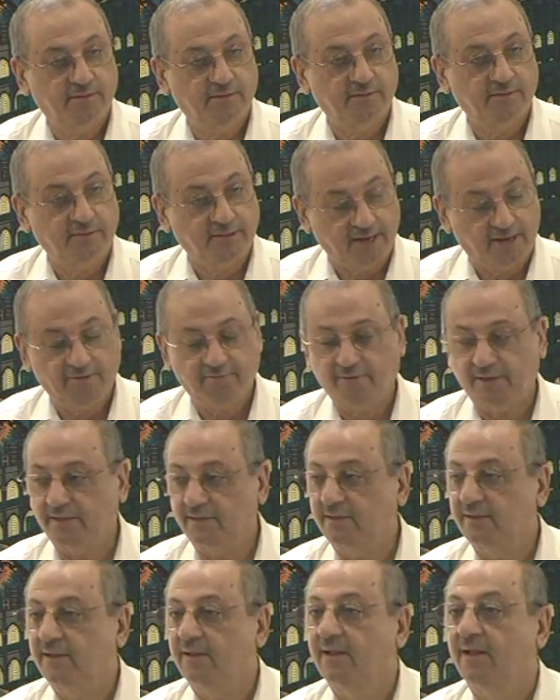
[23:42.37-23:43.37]
they went.
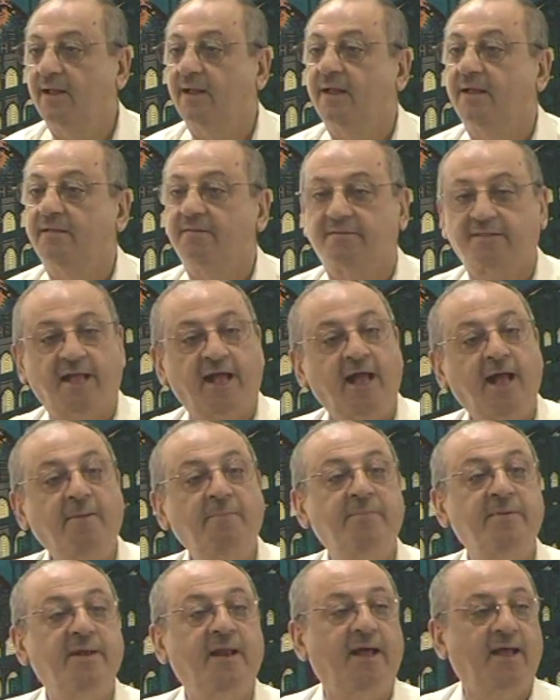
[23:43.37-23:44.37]

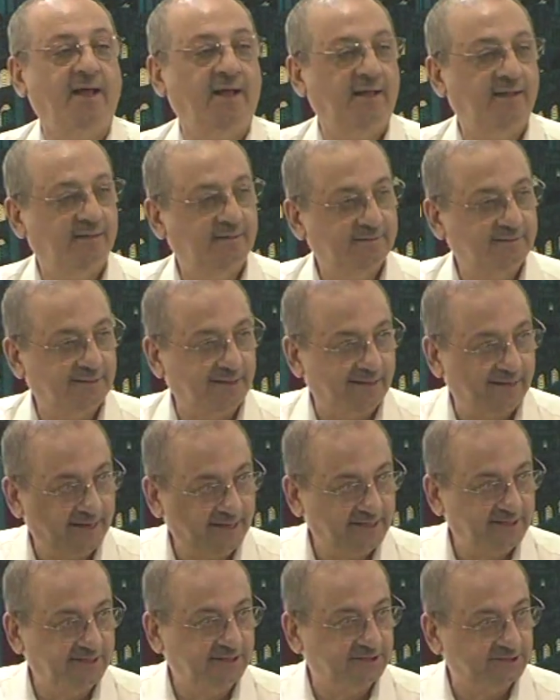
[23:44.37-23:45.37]
Zahabna, the
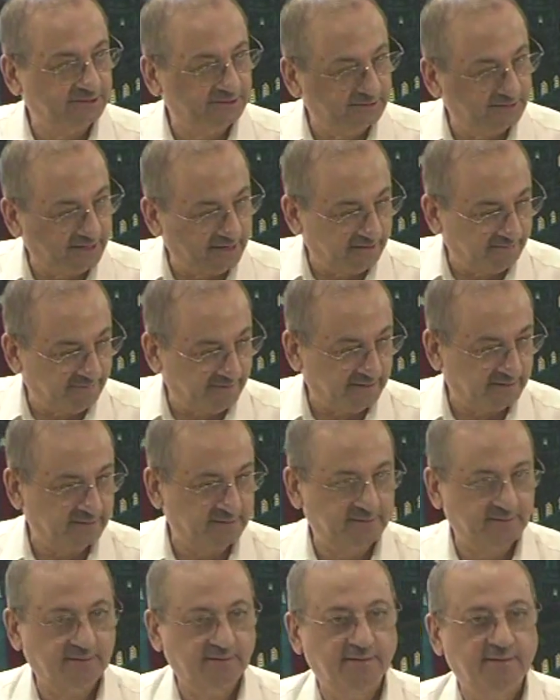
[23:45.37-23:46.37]
ladies, they
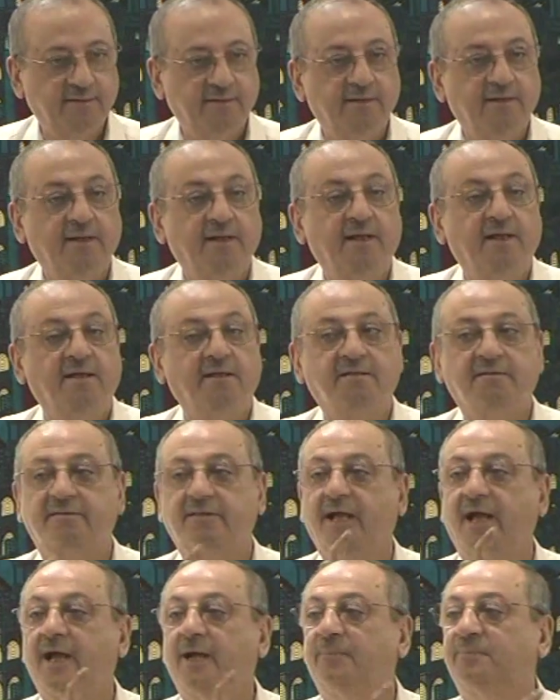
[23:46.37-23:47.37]
went.
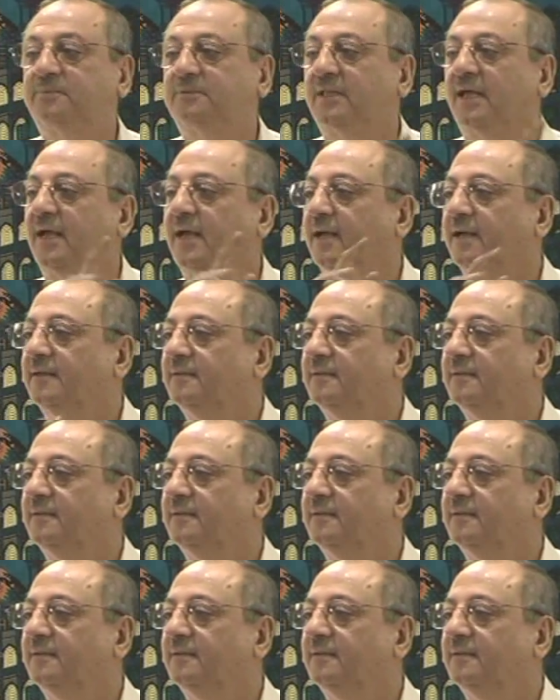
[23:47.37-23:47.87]
Zahabta,